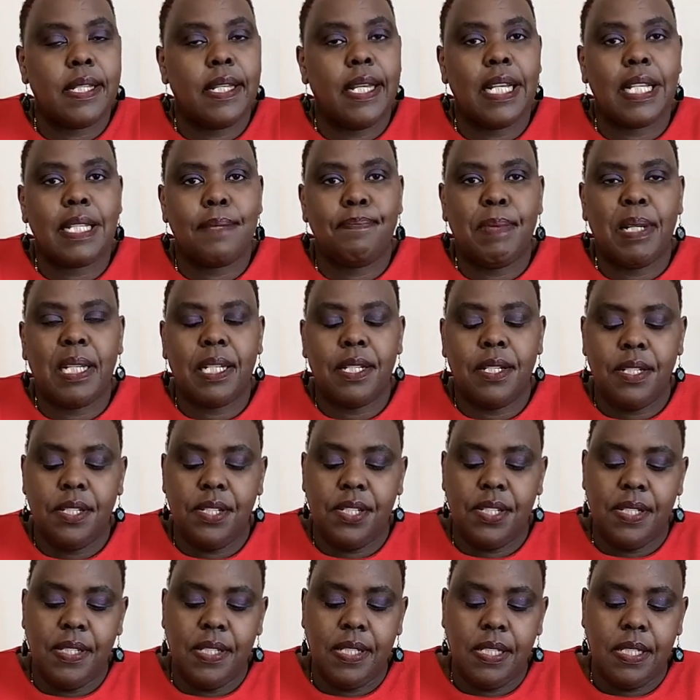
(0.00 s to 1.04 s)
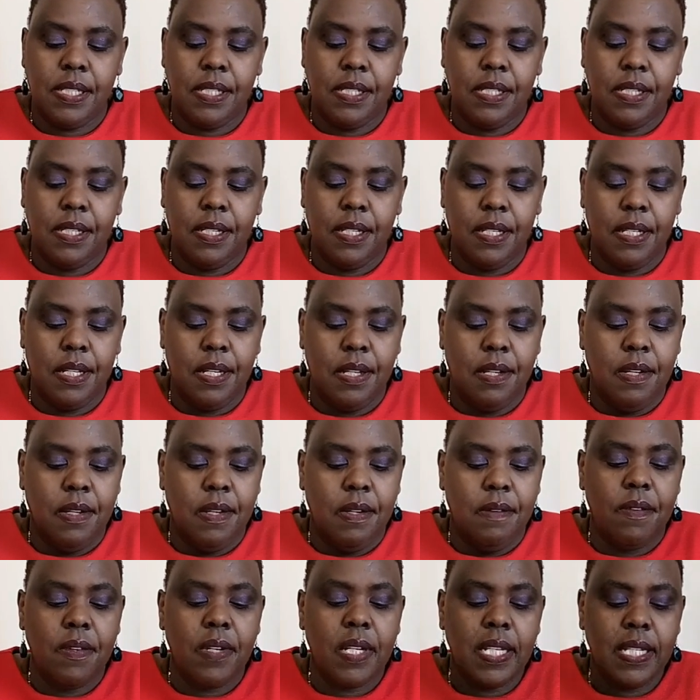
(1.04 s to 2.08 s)
expectations.
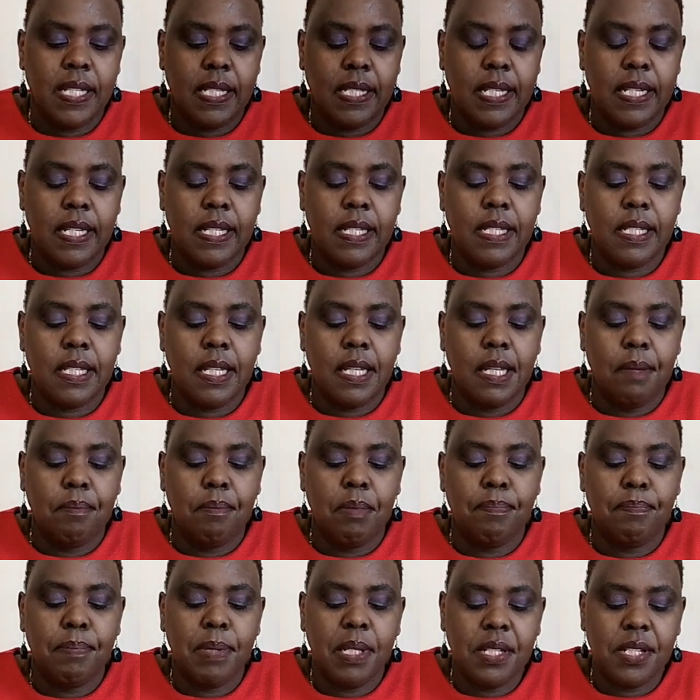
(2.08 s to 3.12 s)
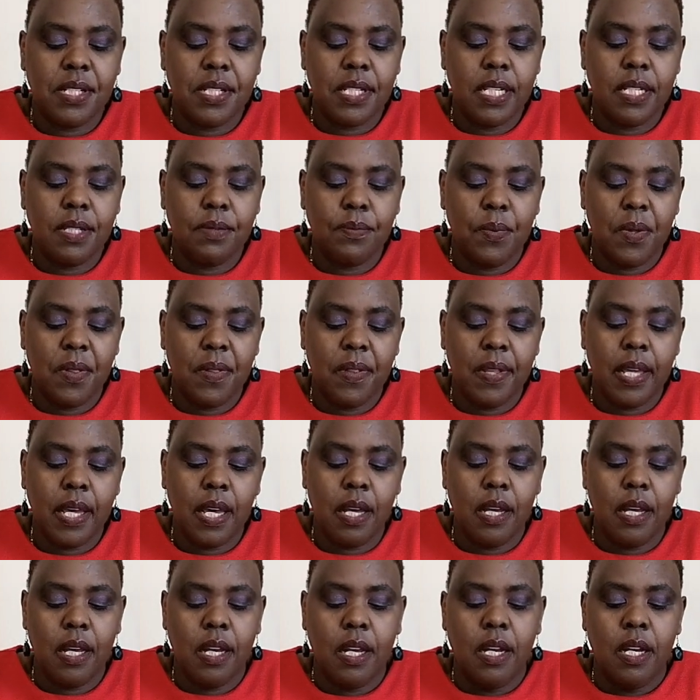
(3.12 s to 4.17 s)
For instance, be patient with
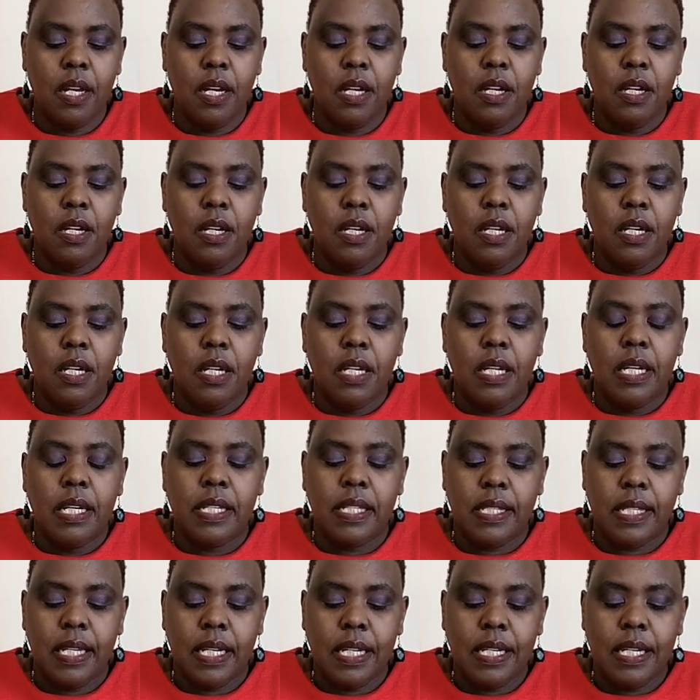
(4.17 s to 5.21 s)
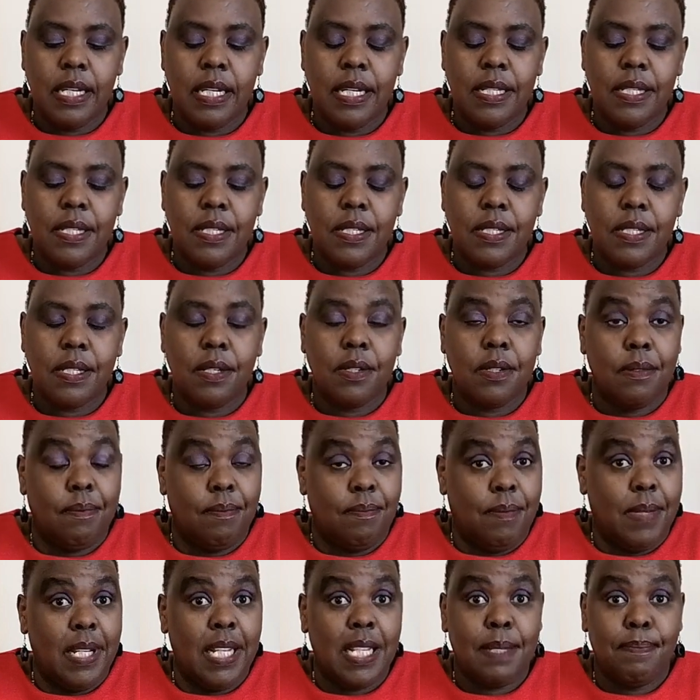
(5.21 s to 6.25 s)
their standards,
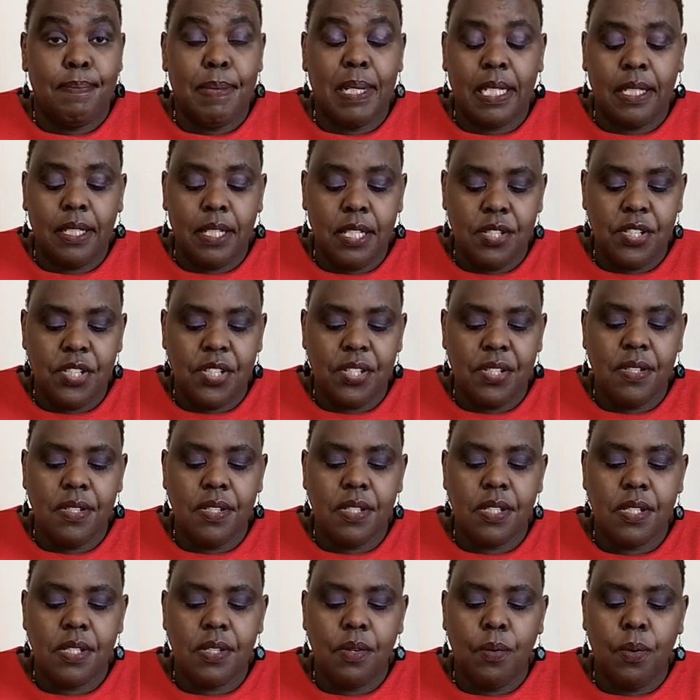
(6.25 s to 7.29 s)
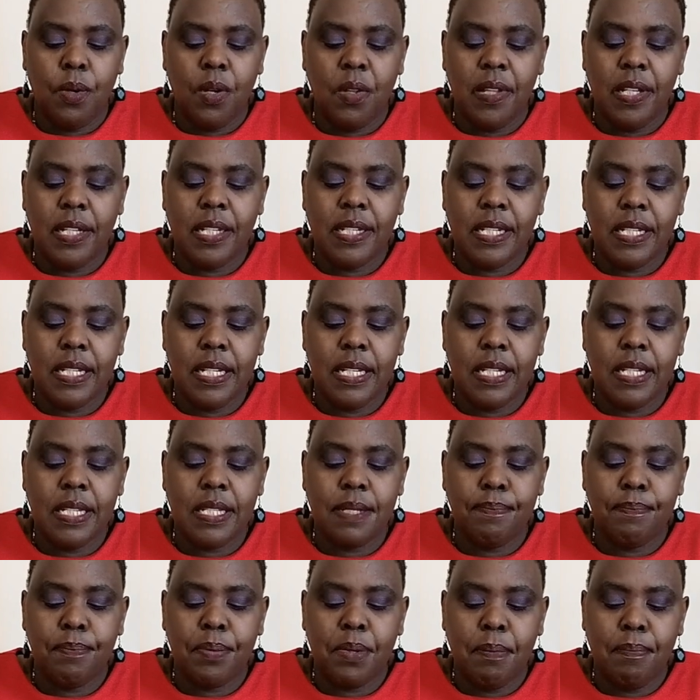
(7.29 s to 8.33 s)
expectations, while the teen
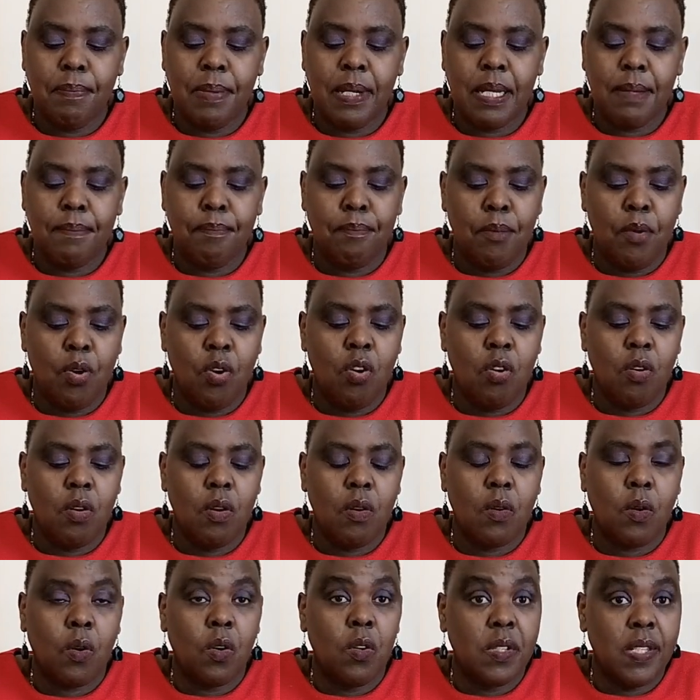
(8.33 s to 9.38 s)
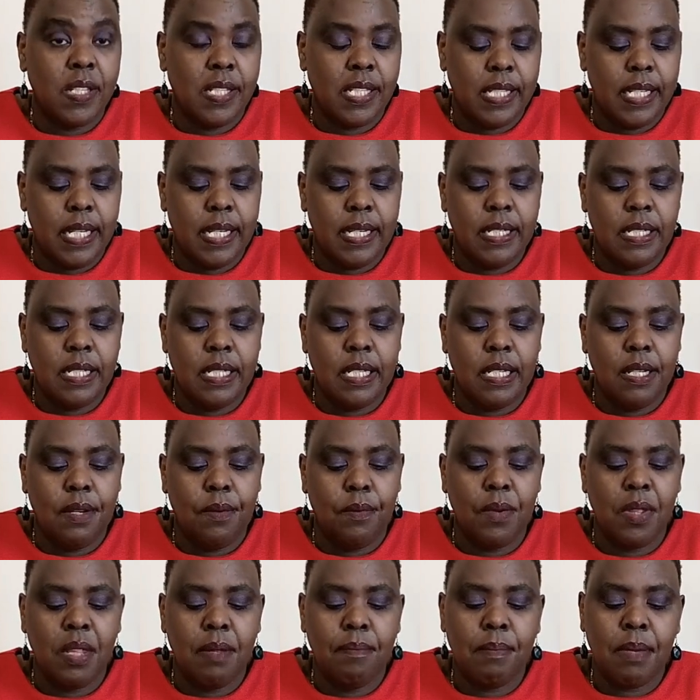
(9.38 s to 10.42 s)
is properly more concerned
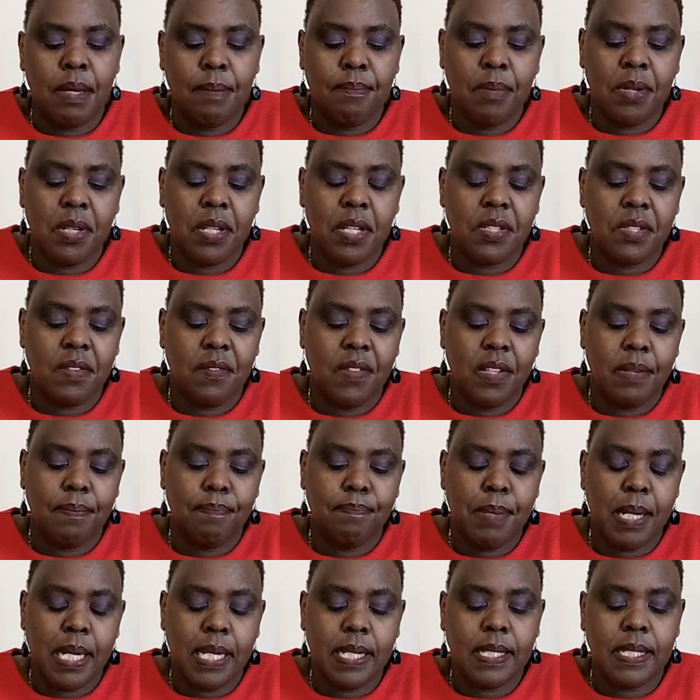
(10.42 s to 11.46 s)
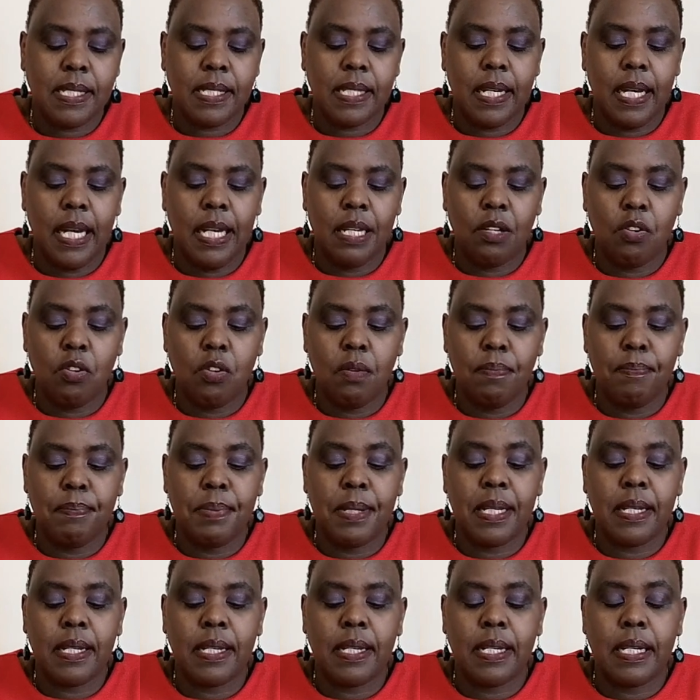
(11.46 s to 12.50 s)
with the memories of the past and
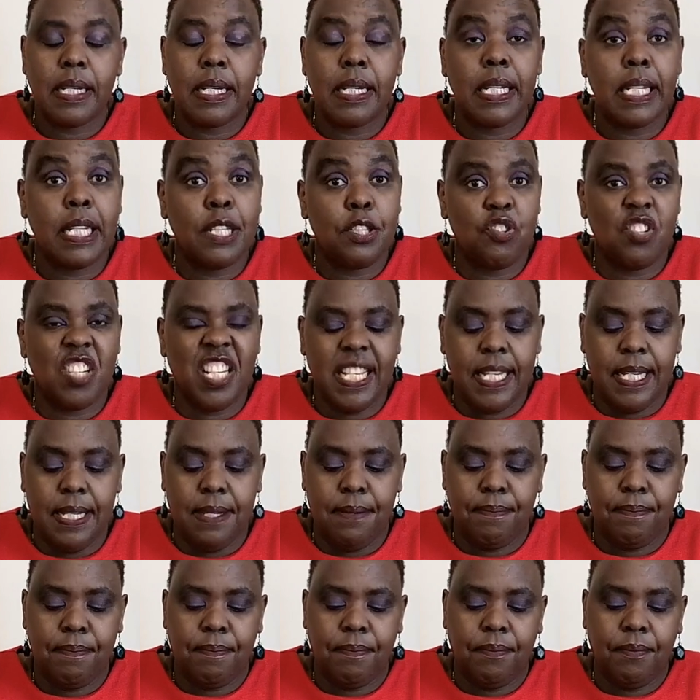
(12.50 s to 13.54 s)
coping day to day.